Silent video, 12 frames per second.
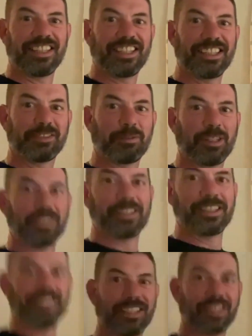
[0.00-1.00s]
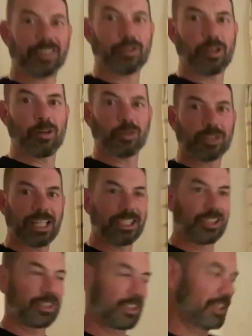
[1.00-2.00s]
it's been uh, quite a long
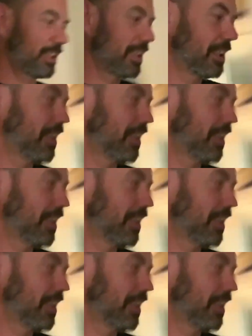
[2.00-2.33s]
day's